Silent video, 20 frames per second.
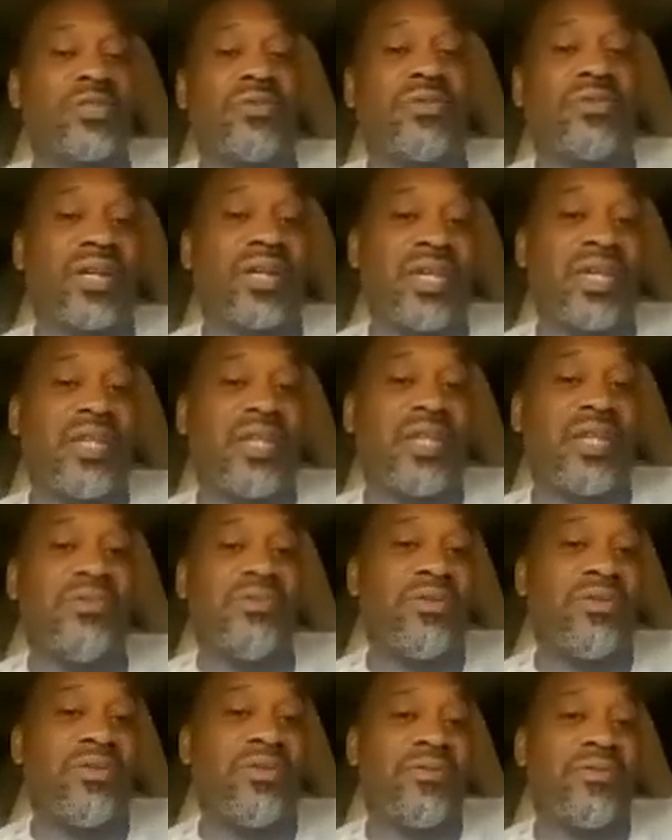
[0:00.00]
Can you
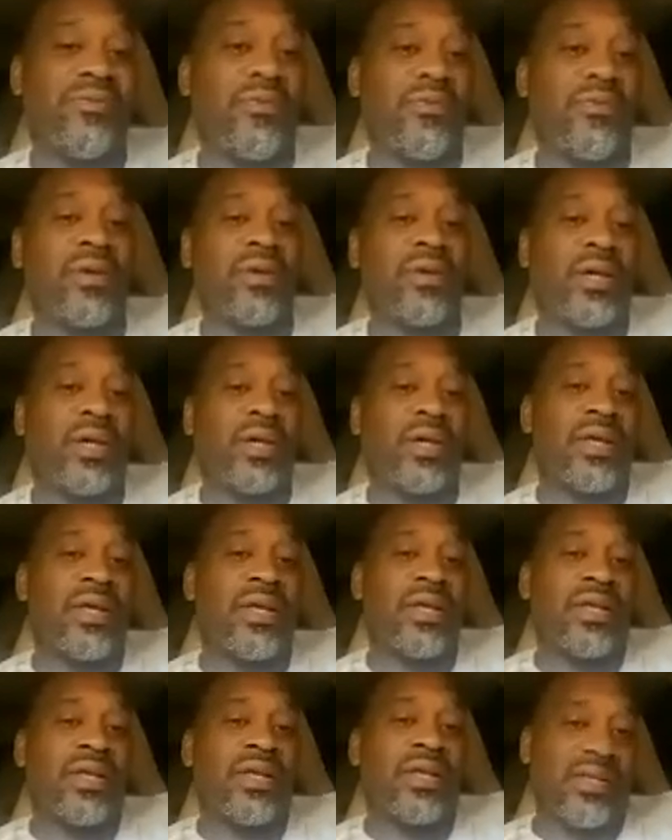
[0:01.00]
afford
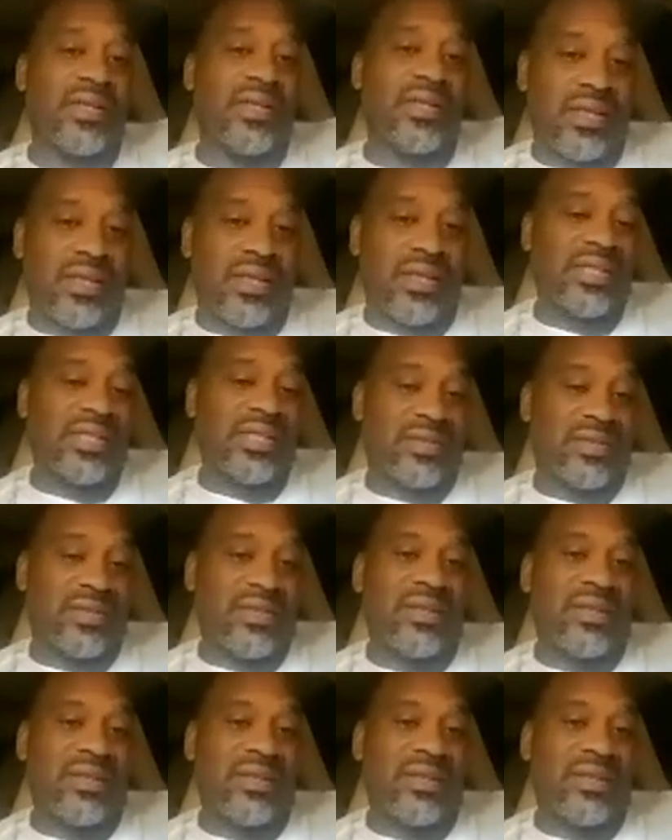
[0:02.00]
this